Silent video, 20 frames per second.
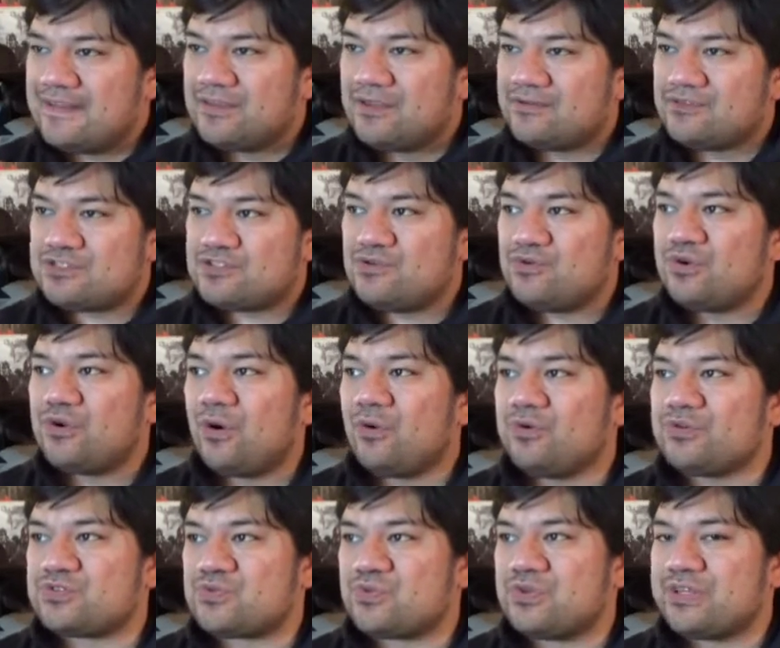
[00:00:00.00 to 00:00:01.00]
those two
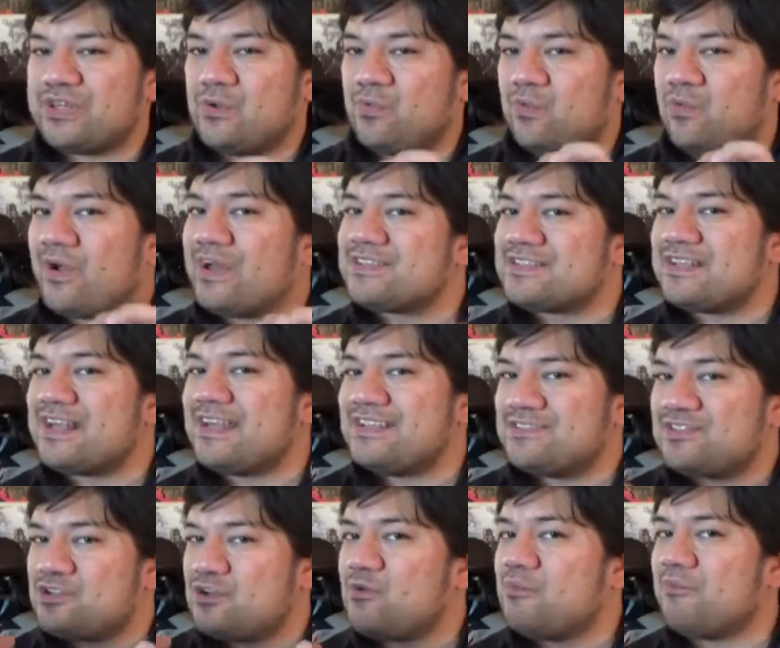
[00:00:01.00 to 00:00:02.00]
goals really
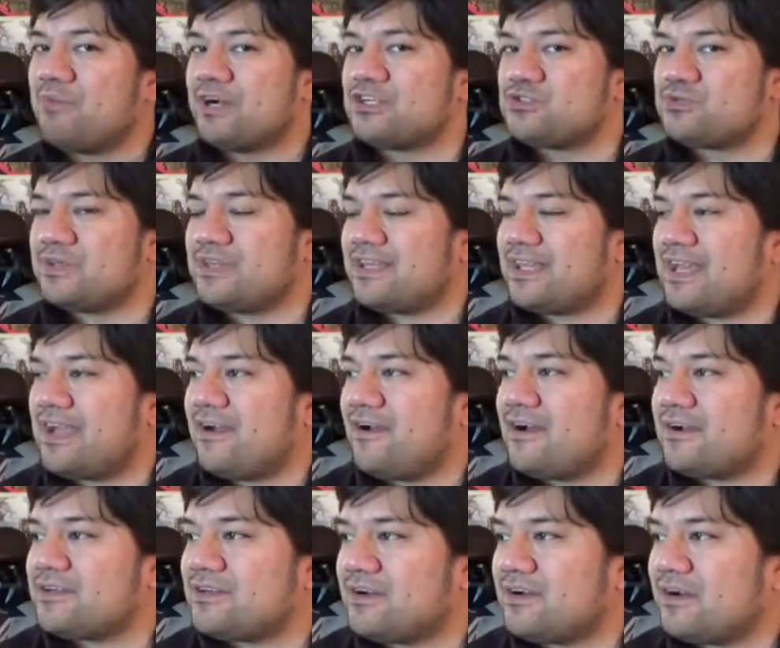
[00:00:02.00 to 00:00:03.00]
resonate too much with the
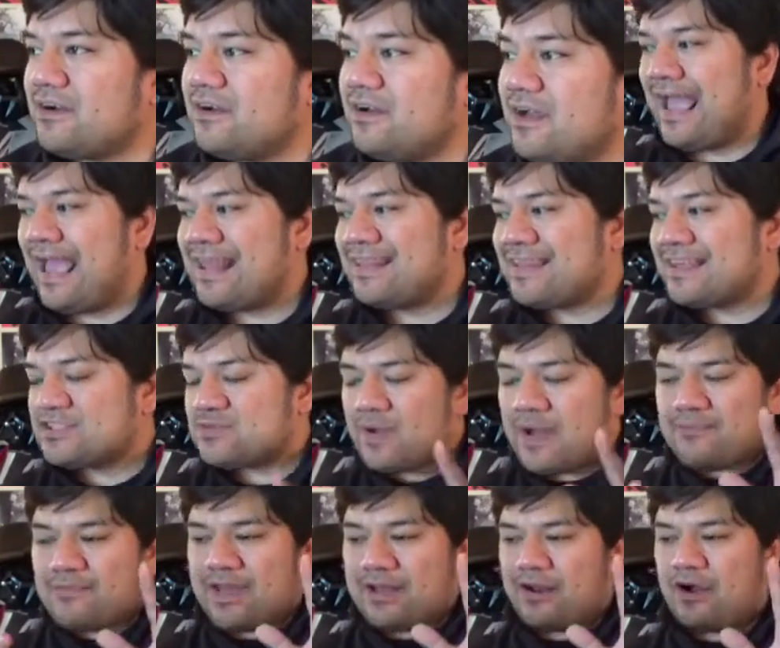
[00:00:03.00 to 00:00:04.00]
character and that's why
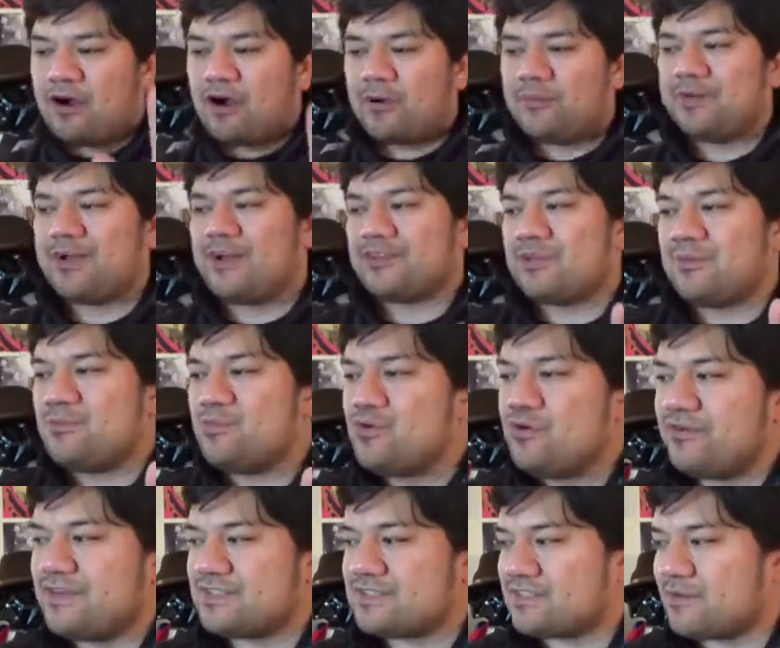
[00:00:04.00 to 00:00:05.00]
i'm not harping on the
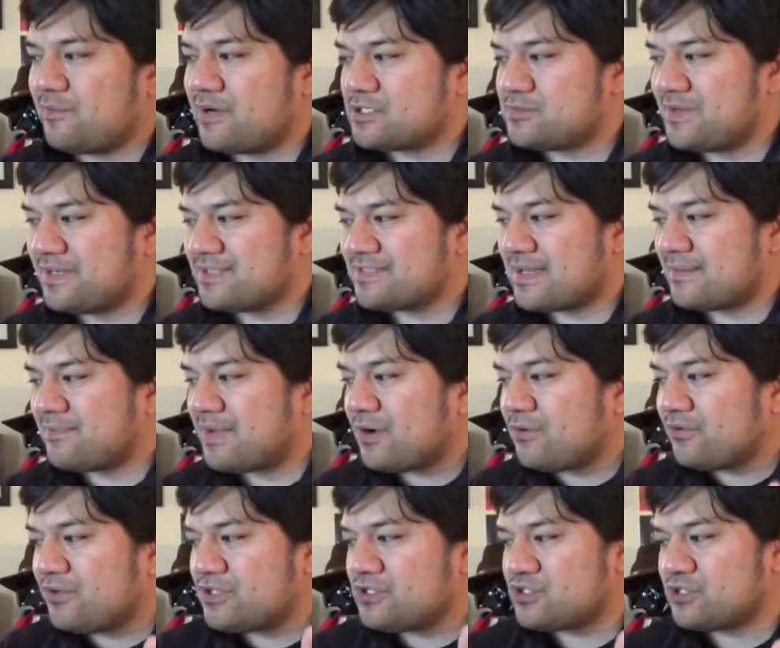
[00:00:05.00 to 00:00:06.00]
movie so much because i'm not
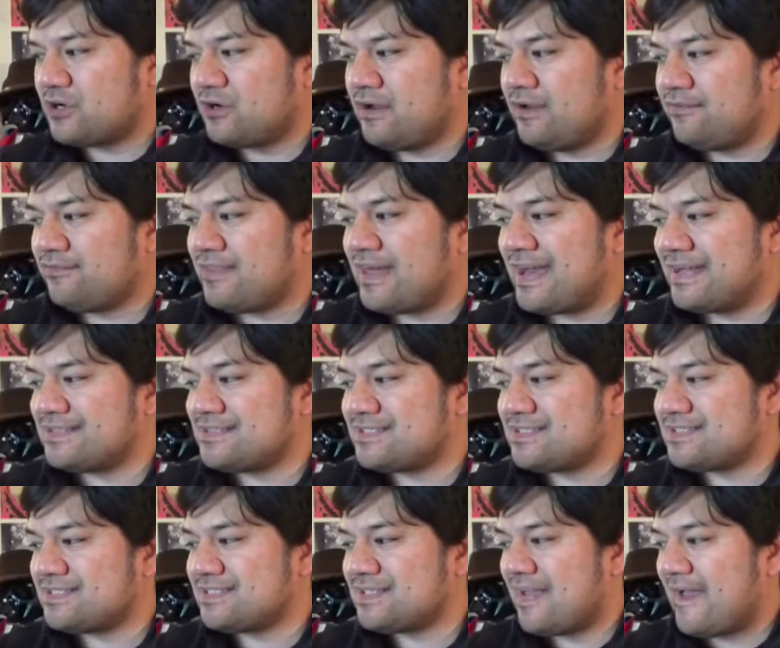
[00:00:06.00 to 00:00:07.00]
really sure if
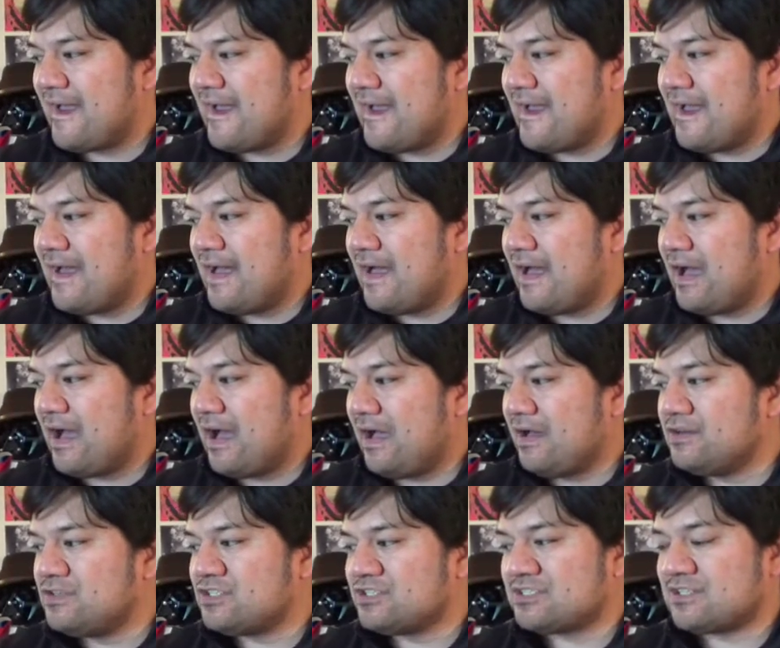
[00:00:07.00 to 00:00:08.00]
that's
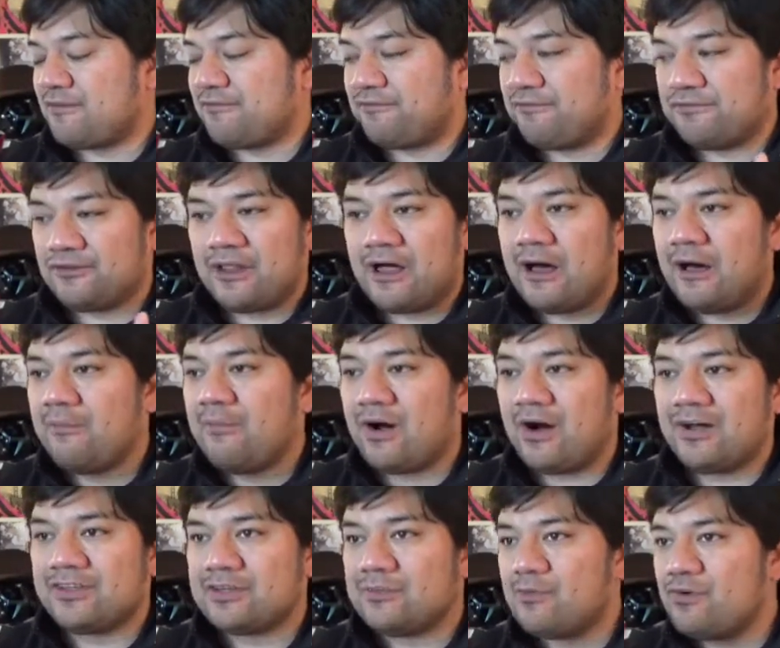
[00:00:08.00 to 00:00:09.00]
just a flub
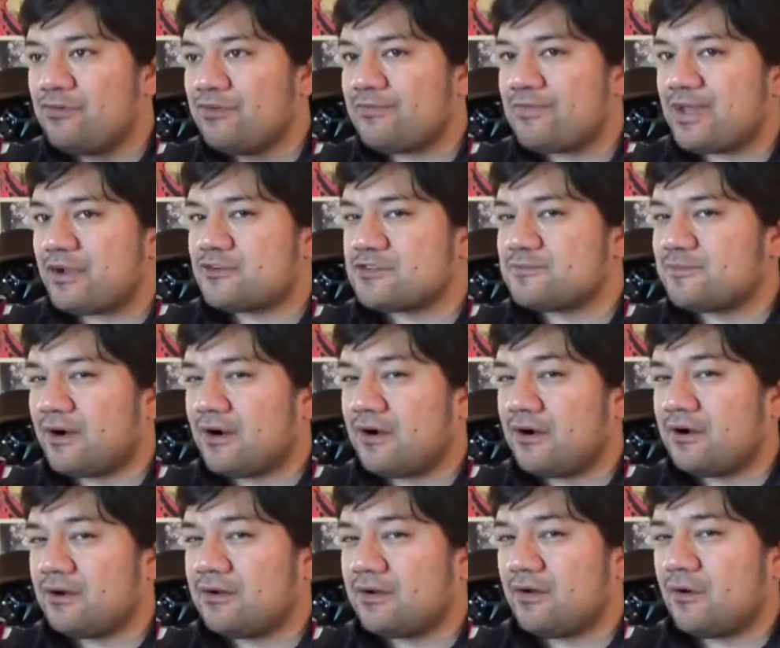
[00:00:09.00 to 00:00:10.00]
on the movie maker's
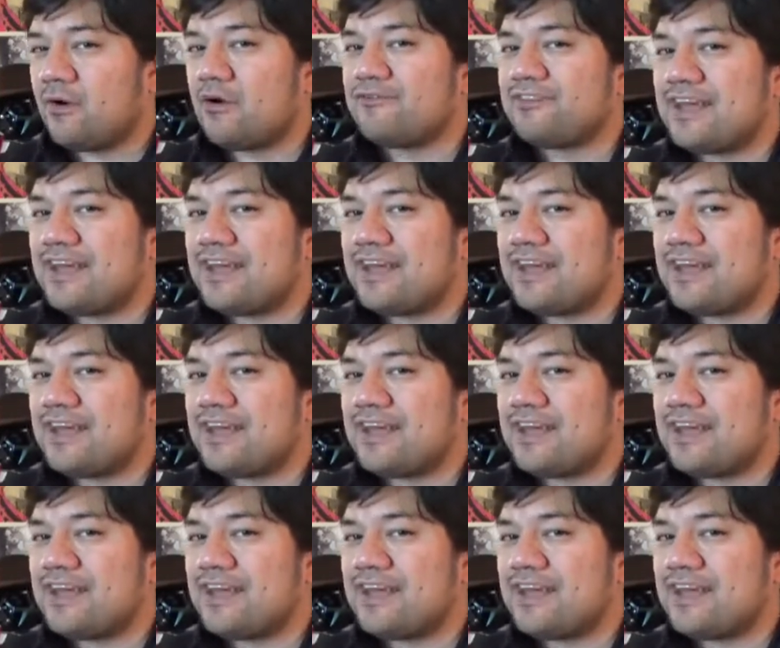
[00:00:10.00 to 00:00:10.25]
part or if